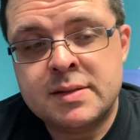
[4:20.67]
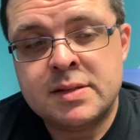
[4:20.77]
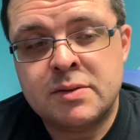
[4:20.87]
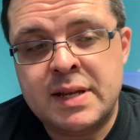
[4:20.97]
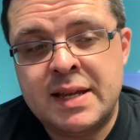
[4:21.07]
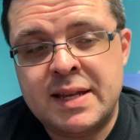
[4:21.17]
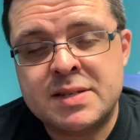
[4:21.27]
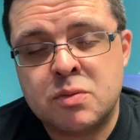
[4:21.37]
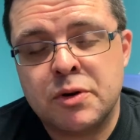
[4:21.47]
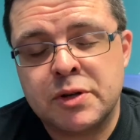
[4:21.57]
So it
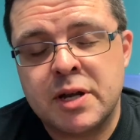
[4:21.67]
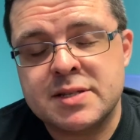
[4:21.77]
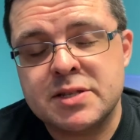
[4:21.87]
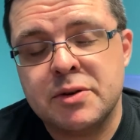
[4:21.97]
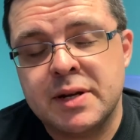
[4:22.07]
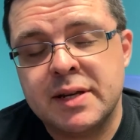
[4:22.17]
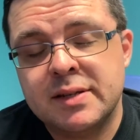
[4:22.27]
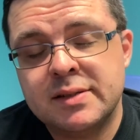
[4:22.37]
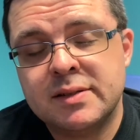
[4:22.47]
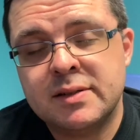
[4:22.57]
is worth considering
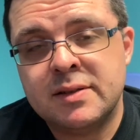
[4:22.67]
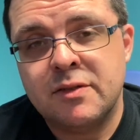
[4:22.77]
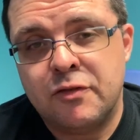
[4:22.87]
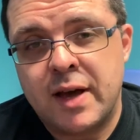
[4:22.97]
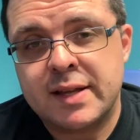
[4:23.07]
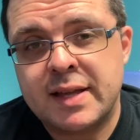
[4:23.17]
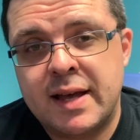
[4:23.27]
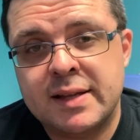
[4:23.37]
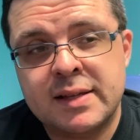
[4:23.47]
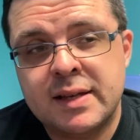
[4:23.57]
the fact
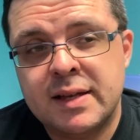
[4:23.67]
that